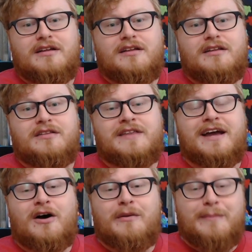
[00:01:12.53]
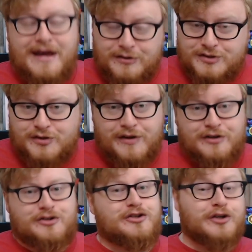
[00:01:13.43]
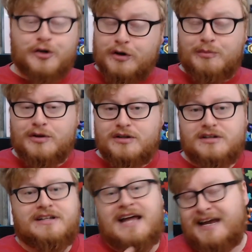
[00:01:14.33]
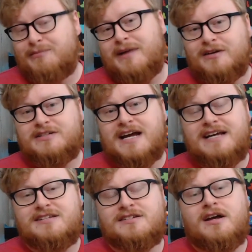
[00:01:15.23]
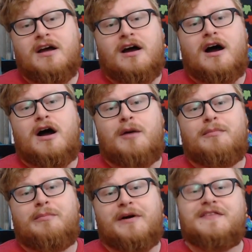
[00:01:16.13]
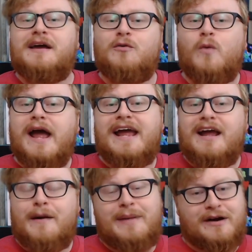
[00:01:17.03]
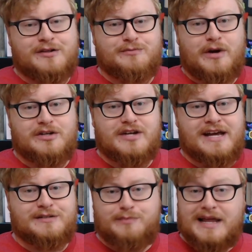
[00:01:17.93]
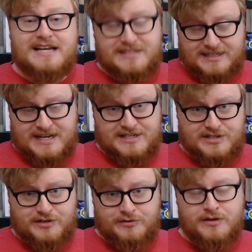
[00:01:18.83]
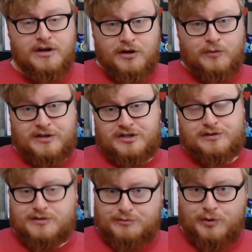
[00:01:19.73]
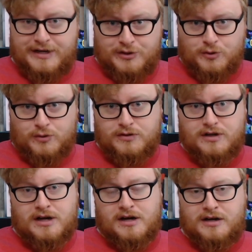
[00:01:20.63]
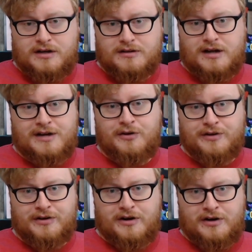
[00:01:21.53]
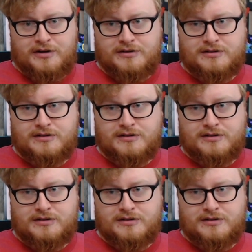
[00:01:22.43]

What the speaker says: They are metal, so they're durable like metal dice, but they weigh about as much as plastic dice do, which is pretty cool. I know there are...